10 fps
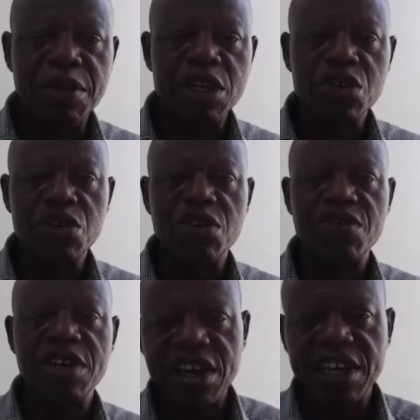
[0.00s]
method
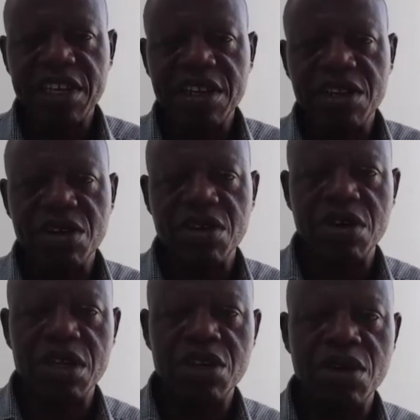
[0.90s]
of tracking
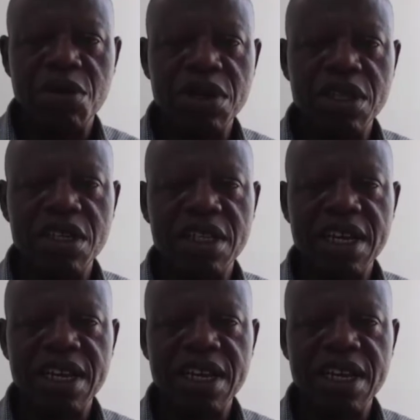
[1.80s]
or the